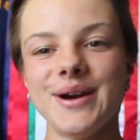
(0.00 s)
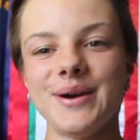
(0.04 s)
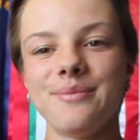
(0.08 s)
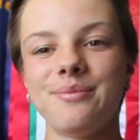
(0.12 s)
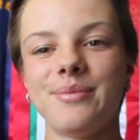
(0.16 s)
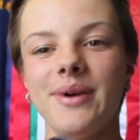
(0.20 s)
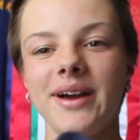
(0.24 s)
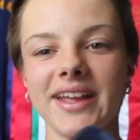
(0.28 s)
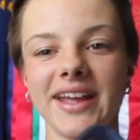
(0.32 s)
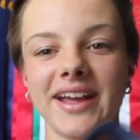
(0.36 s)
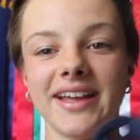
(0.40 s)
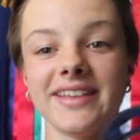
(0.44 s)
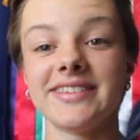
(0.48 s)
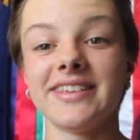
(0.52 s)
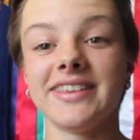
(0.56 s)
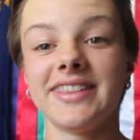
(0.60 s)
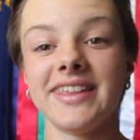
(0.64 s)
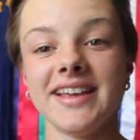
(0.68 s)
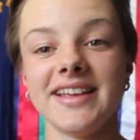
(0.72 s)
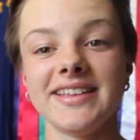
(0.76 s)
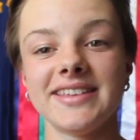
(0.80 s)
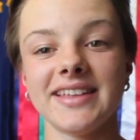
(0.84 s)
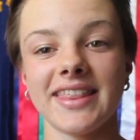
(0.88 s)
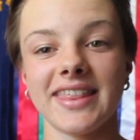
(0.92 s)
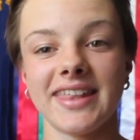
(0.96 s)
But yeah, so
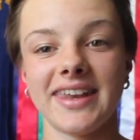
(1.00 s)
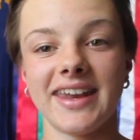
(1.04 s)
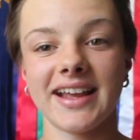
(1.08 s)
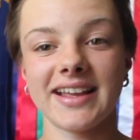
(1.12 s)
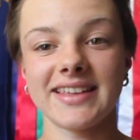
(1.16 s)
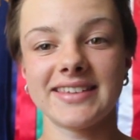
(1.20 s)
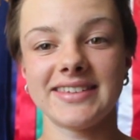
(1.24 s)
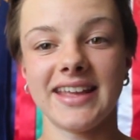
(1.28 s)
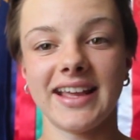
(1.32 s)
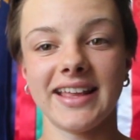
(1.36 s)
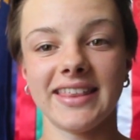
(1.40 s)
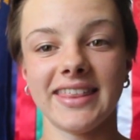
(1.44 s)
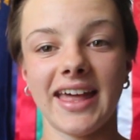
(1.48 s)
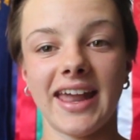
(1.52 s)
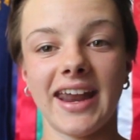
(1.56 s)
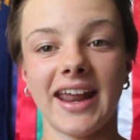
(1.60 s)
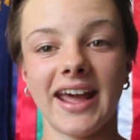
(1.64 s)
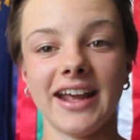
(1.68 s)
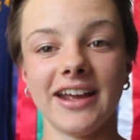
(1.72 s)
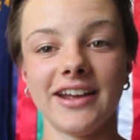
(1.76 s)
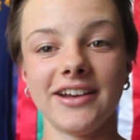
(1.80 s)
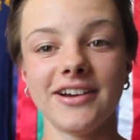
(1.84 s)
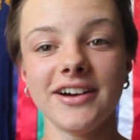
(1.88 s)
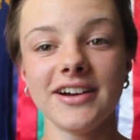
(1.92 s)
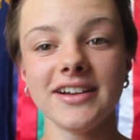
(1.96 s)
these are the next thing that
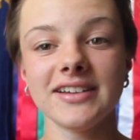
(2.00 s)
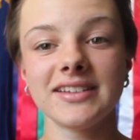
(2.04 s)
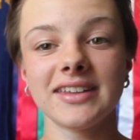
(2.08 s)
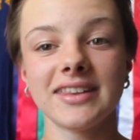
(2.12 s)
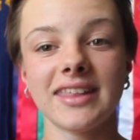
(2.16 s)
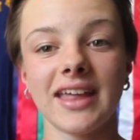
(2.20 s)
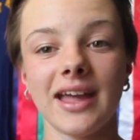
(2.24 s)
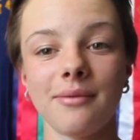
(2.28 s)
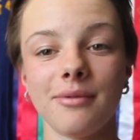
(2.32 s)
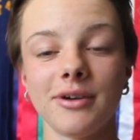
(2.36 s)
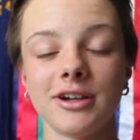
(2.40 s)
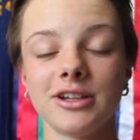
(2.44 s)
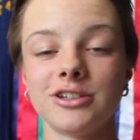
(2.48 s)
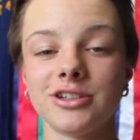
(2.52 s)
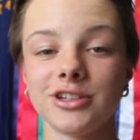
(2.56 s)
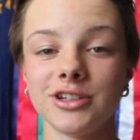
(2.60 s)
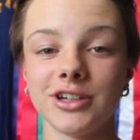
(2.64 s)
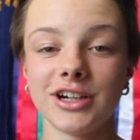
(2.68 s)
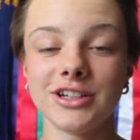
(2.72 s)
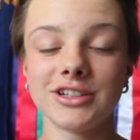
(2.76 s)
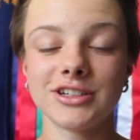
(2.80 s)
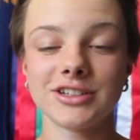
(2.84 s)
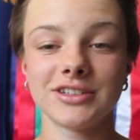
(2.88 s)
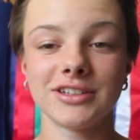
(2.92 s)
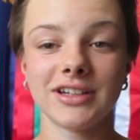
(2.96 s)
I got. They were two
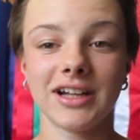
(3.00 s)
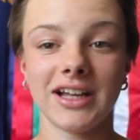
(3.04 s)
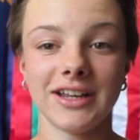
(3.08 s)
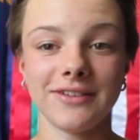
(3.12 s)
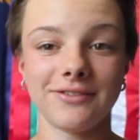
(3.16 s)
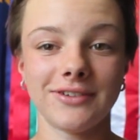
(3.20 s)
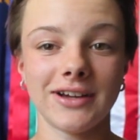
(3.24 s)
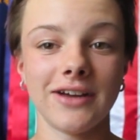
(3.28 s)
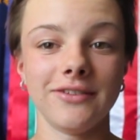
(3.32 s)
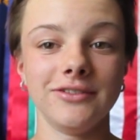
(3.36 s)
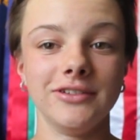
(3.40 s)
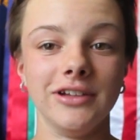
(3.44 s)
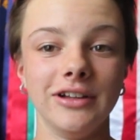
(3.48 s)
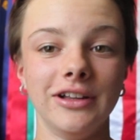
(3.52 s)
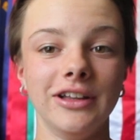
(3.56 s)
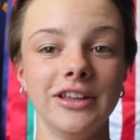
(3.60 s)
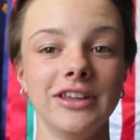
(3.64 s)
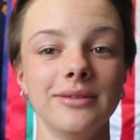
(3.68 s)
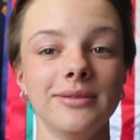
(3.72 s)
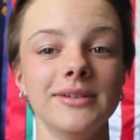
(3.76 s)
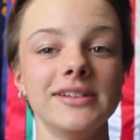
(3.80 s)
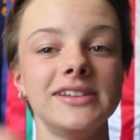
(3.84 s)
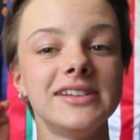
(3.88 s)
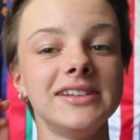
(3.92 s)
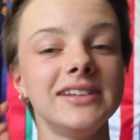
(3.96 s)
hundred ninety-five
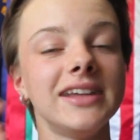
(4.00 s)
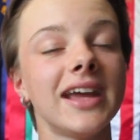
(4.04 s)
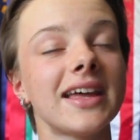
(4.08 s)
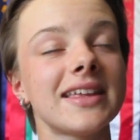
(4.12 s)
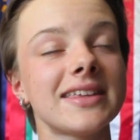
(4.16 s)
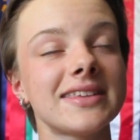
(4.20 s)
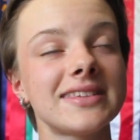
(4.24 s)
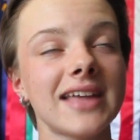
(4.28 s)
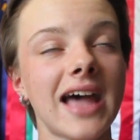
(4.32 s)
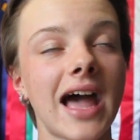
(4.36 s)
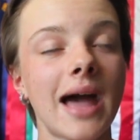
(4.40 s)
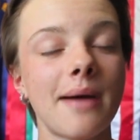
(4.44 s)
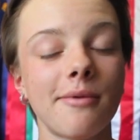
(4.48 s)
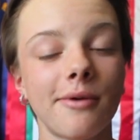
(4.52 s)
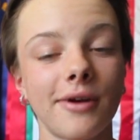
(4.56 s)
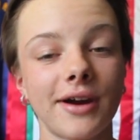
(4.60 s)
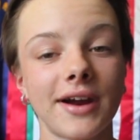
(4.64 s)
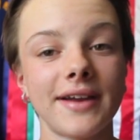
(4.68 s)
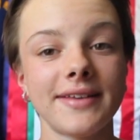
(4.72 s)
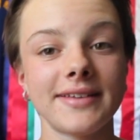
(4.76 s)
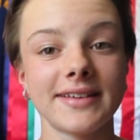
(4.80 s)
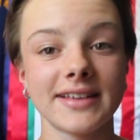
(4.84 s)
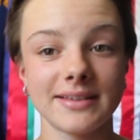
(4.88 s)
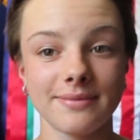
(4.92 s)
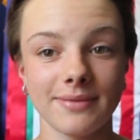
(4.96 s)
dollars, which yes, I'm
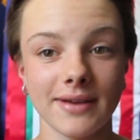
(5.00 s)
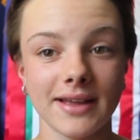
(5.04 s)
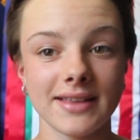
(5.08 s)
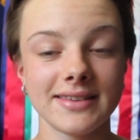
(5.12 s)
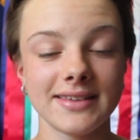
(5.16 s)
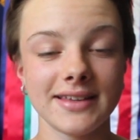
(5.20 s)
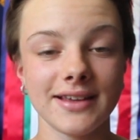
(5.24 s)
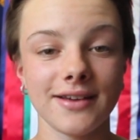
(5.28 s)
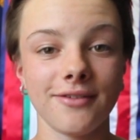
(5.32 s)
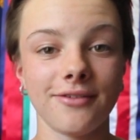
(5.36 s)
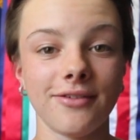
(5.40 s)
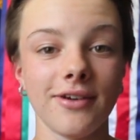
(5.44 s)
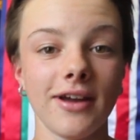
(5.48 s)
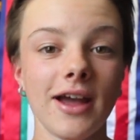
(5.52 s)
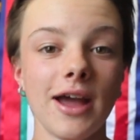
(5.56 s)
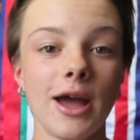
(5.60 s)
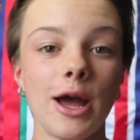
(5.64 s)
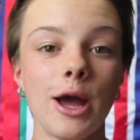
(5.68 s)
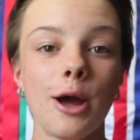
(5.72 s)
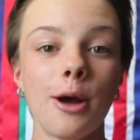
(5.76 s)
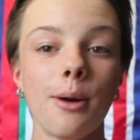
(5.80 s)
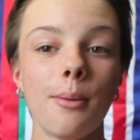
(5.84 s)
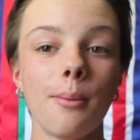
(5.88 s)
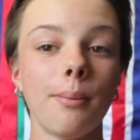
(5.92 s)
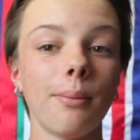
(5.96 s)
aware is expensive,
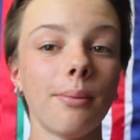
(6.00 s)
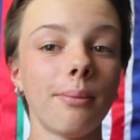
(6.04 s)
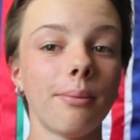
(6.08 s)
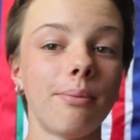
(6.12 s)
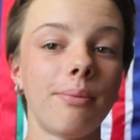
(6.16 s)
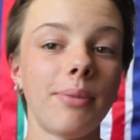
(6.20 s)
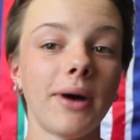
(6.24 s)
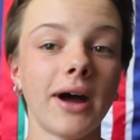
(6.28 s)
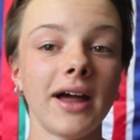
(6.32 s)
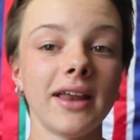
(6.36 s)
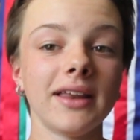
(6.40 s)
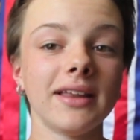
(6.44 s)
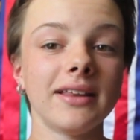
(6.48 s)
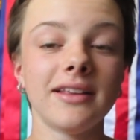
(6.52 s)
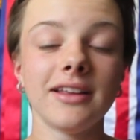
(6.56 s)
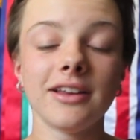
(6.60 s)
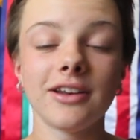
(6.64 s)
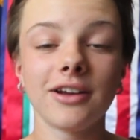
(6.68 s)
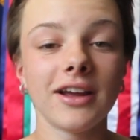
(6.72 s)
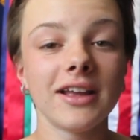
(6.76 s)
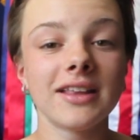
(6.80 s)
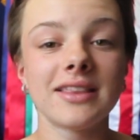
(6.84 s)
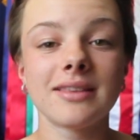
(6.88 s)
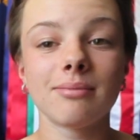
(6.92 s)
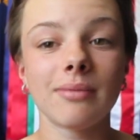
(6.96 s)
but you
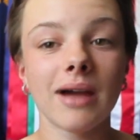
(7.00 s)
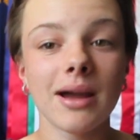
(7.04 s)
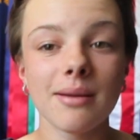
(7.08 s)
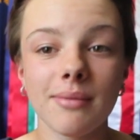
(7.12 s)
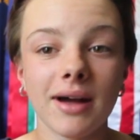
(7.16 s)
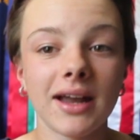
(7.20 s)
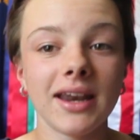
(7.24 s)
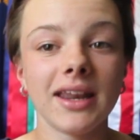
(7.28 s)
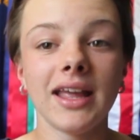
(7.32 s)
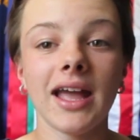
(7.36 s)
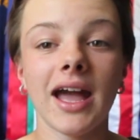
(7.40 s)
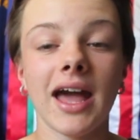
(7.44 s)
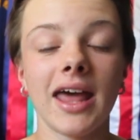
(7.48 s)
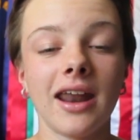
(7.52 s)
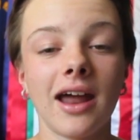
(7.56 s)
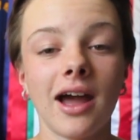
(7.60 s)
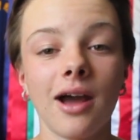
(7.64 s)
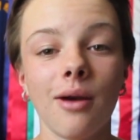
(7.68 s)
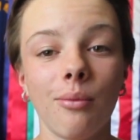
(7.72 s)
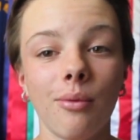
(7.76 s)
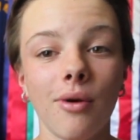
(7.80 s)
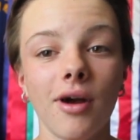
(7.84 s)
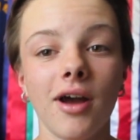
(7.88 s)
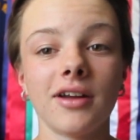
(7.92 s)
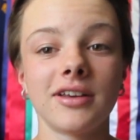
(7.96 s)
know, it's my money and
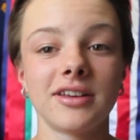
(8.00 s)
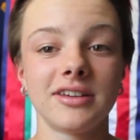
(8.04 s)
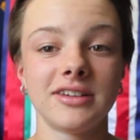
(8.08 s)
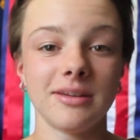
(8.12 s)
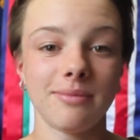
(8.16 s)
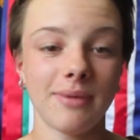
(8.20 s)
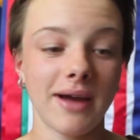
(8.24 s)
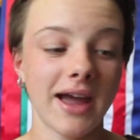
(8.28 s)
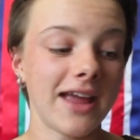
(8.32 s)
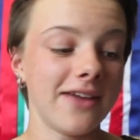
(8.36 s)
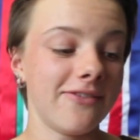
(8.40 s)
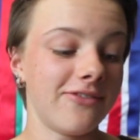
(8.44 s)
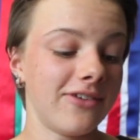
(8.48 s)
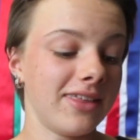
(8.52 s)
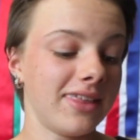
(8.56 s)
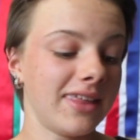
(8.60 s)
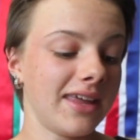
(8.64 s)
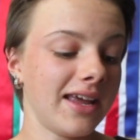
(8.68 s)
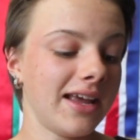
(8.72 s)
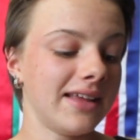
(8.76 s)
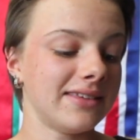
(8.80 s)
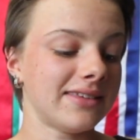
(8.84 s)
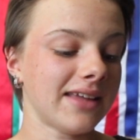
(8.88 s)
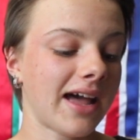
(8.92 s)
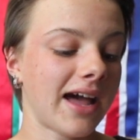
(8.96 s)
I worked to pay for
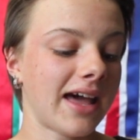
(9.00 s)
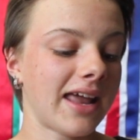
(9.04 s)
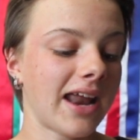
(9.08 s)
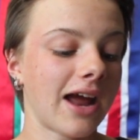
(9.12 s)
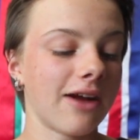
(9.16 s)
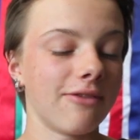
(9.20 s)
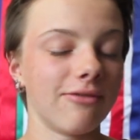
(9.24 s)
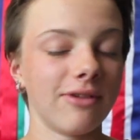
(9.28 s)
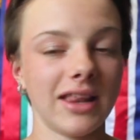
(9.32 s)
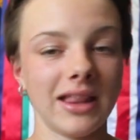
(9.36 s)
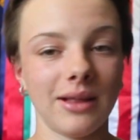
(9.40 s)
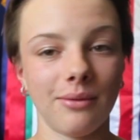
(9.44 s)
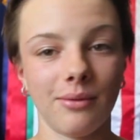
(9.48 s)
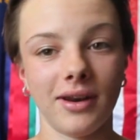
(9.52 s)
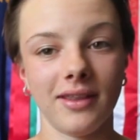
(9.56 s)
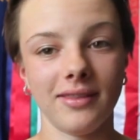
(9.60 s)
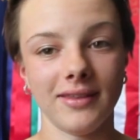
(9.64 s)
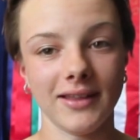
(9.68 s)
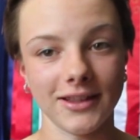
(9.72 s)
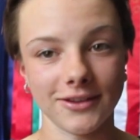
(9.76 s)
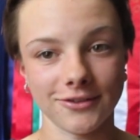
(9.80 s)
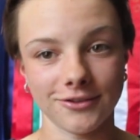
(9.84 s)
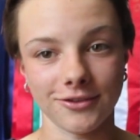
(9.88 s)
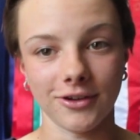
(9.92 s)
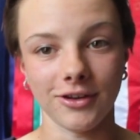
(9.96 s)
these, and I really wanted
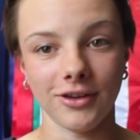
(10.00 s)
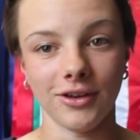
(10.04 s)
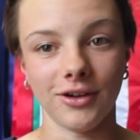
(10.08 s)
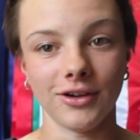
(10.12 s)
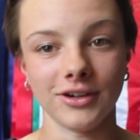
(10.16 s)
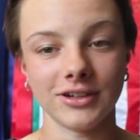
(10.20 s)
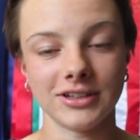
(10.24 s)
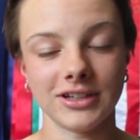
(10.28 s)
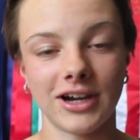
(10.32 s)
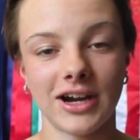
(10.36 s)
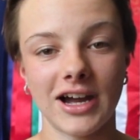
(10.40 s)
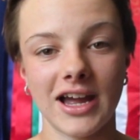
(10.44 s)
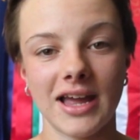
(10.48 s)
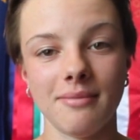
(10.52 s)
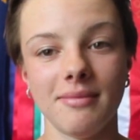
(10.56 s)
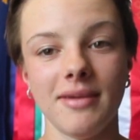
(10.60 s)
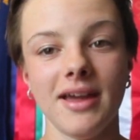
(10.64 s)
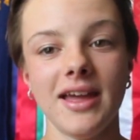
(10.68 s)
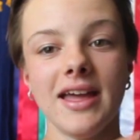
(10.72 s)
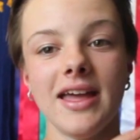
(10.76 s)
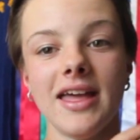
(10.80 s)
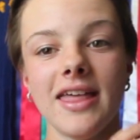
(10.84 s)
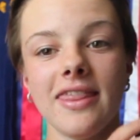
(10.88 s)
these for a long time.